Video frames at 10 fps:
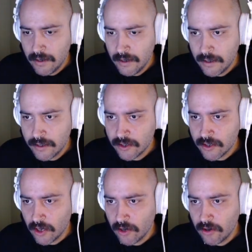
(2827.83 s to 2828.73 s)

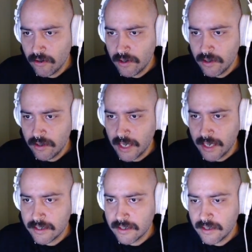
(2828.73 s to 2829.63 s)
So
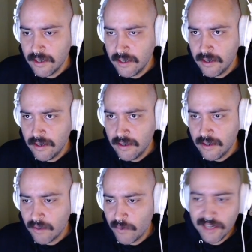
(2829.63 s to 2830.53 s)
nice.
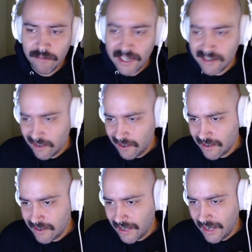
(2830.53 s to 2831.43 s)
I mean, it basically looks the
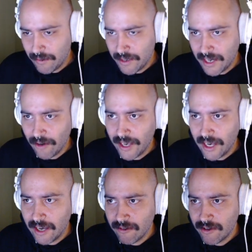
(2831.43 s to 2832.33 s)
same, but now we
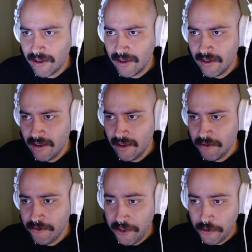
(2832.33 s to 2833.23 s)
have
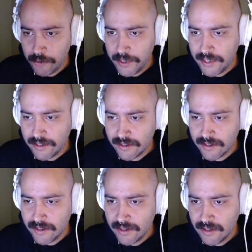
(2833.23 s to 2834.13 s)
fewer bins.
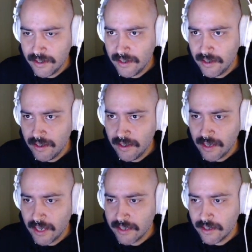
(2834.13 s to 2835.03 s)

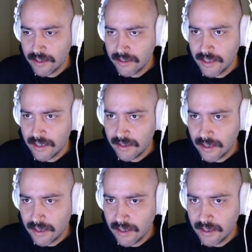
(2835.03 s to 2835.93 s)
And so you can see
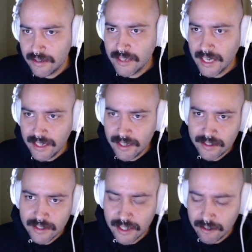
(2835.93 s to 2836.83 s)
the data
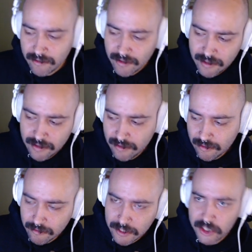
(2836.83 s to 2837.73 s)
is kind of
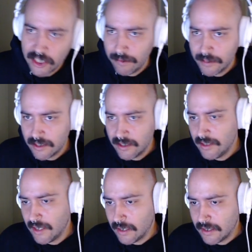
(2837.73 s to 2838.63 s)
reshaped
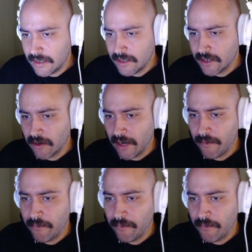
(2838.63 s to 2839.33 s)
in this histogram.